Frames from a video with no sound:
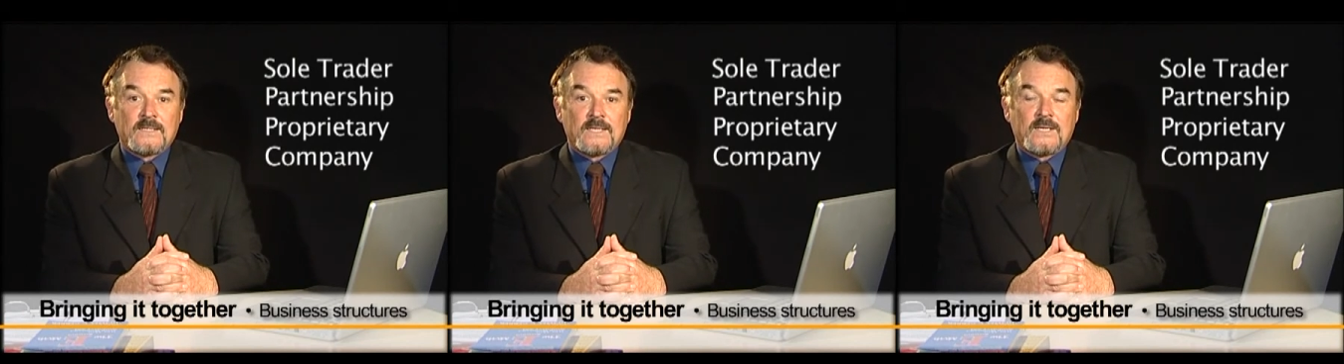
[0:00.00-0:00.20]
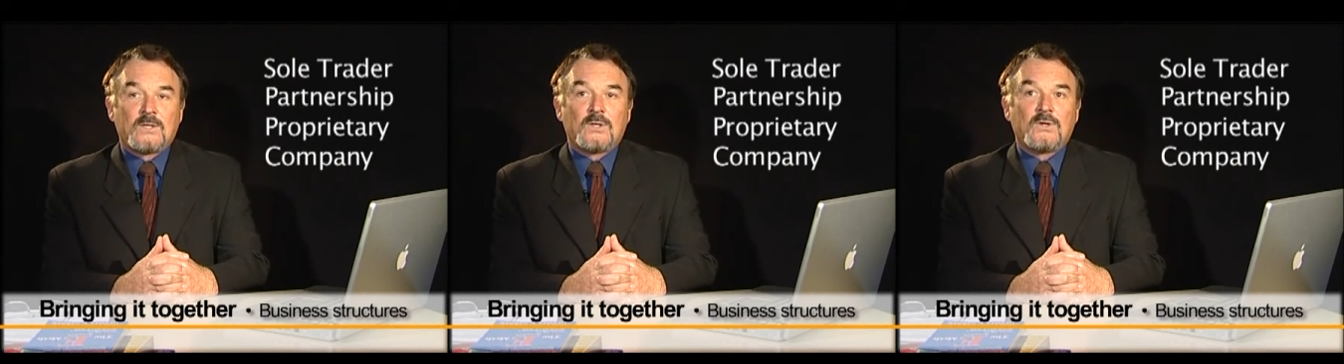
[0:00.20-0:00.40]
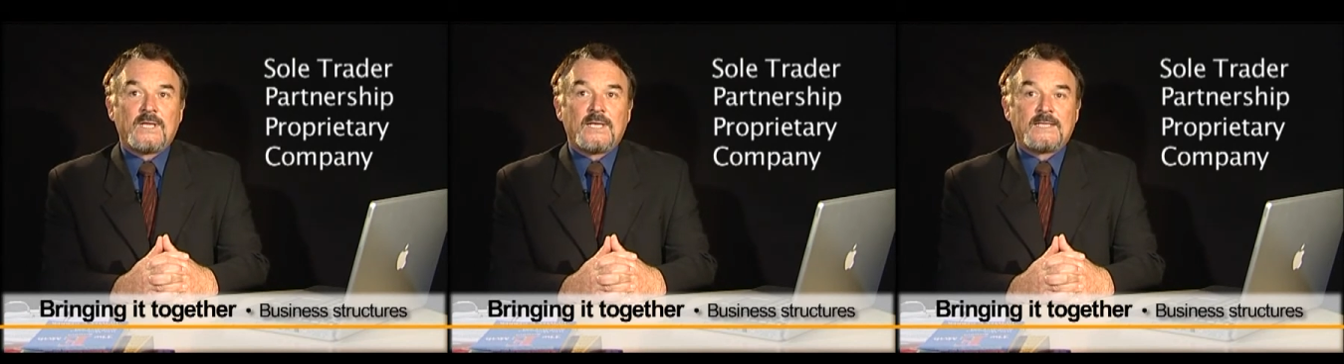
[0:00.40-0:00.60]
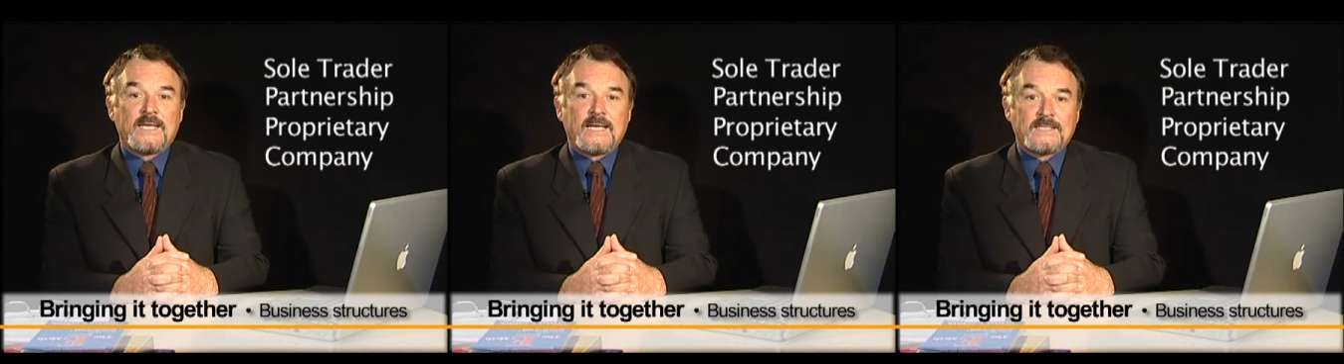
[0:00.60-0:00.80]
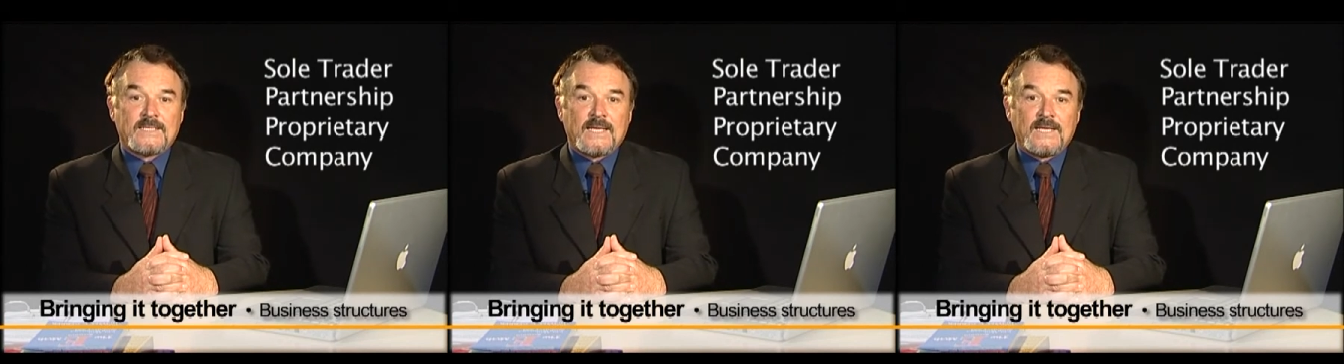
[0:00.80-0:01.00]
including
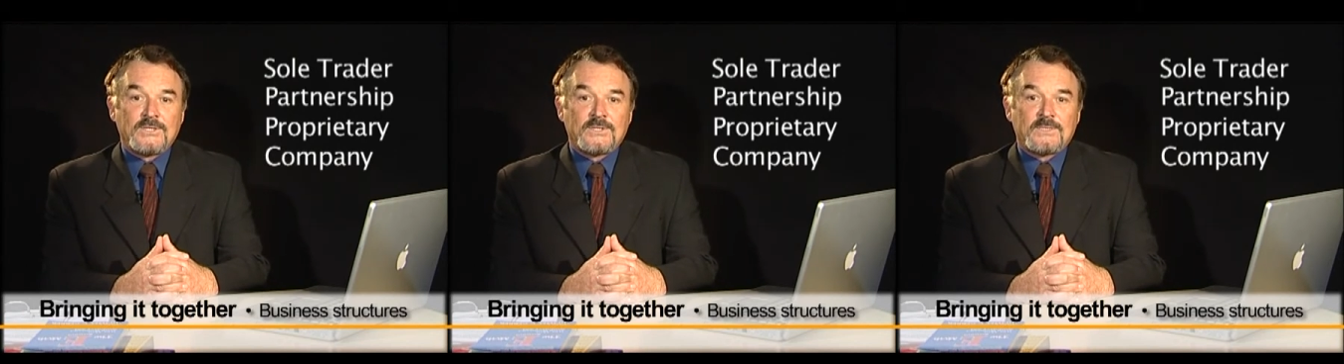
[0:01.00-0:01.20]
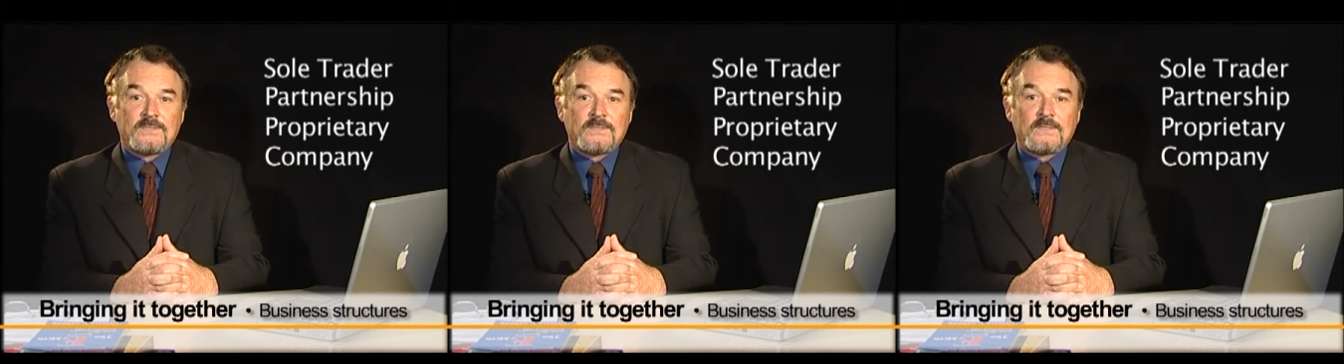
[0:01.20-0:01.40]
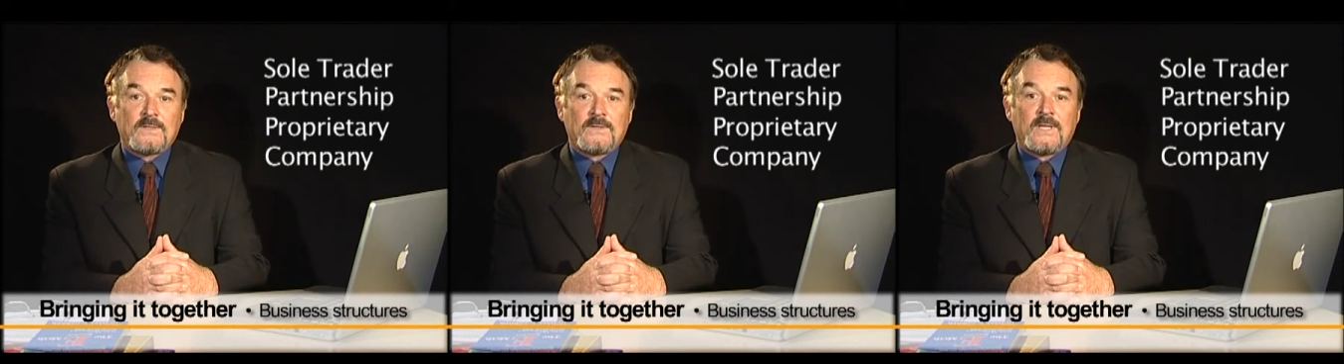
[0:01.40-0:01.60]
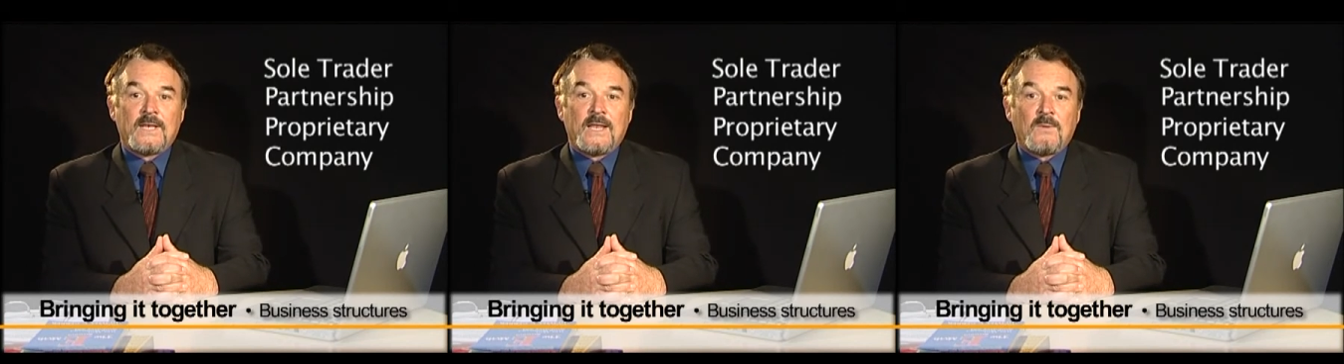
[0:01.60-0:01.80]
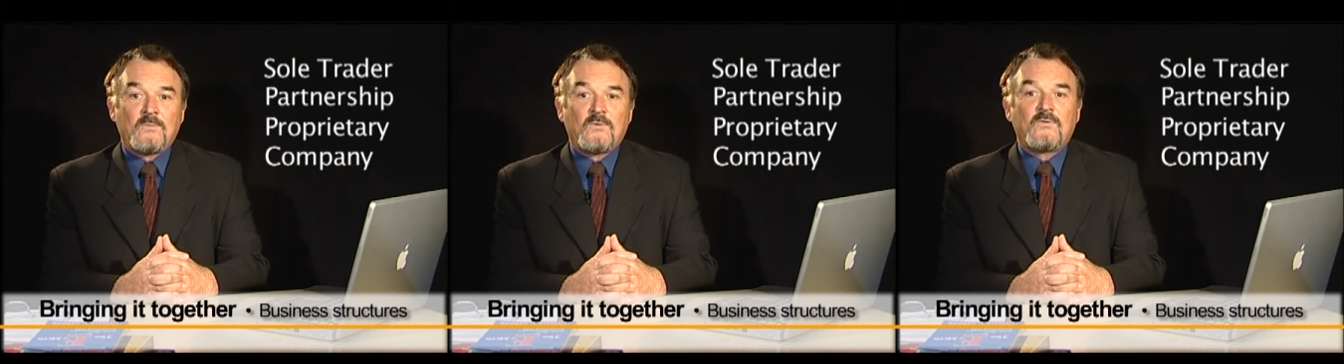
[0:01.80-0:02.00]
taxation, the
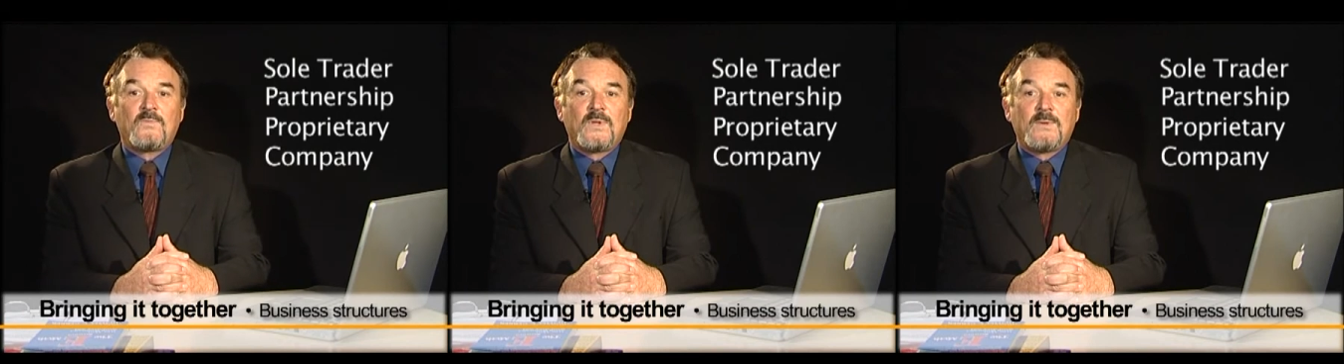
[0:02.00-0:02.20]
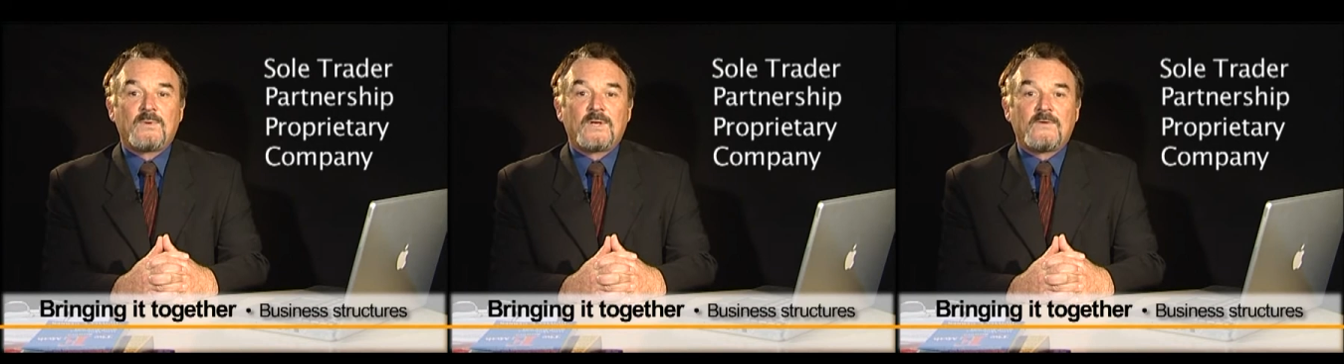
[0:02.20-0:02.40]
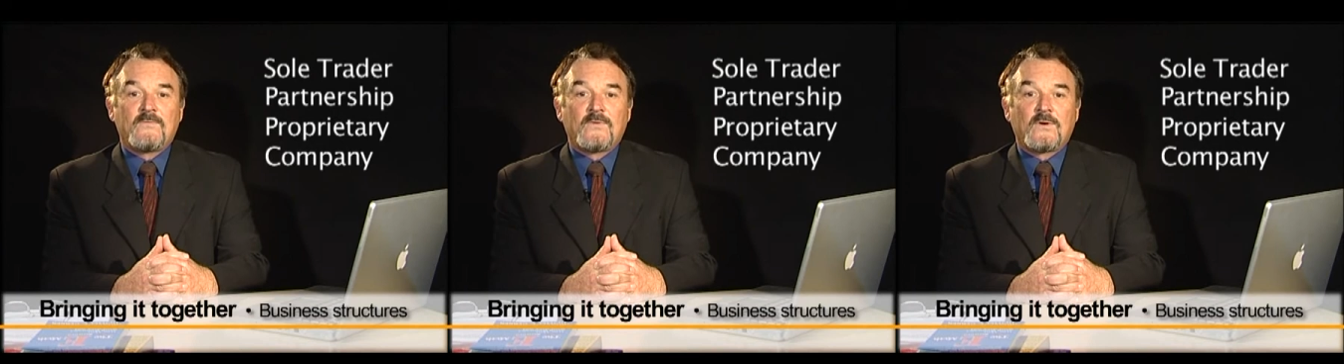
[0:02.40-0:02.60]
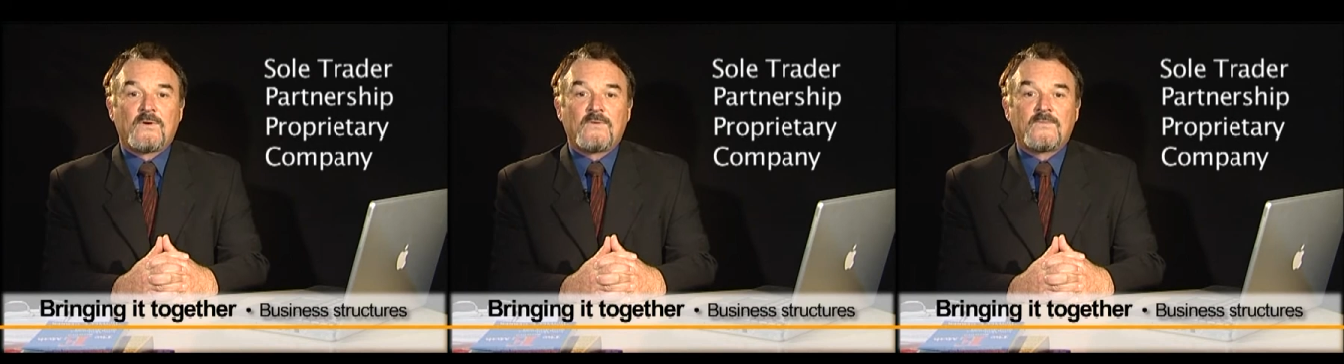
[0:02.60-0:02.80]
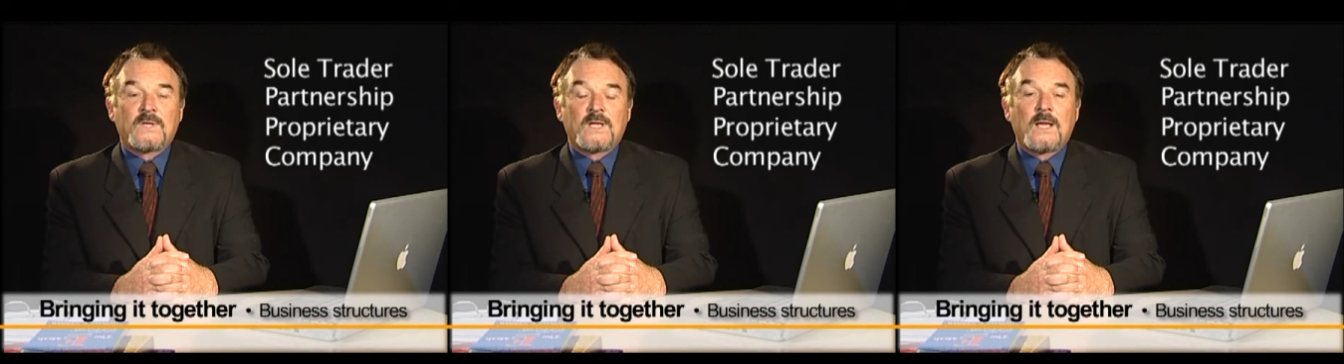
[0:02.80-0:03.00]
number of people
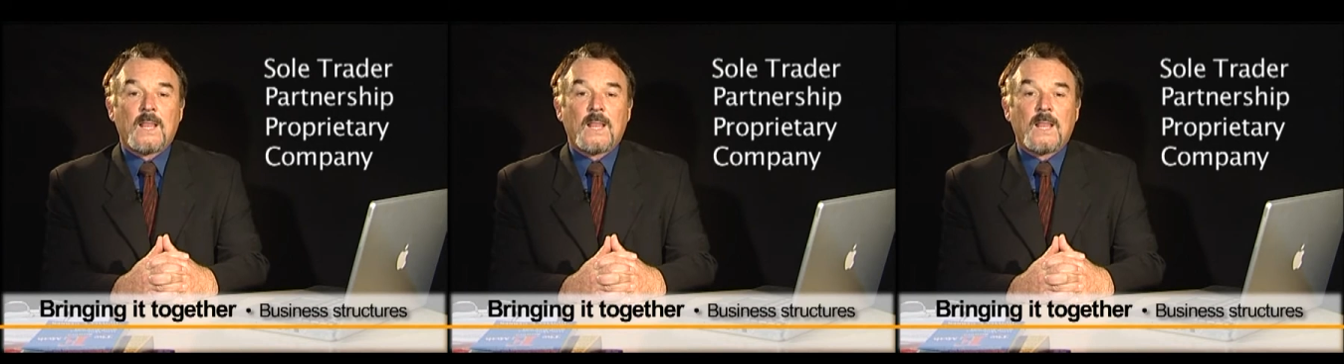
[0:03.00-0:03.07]
involved,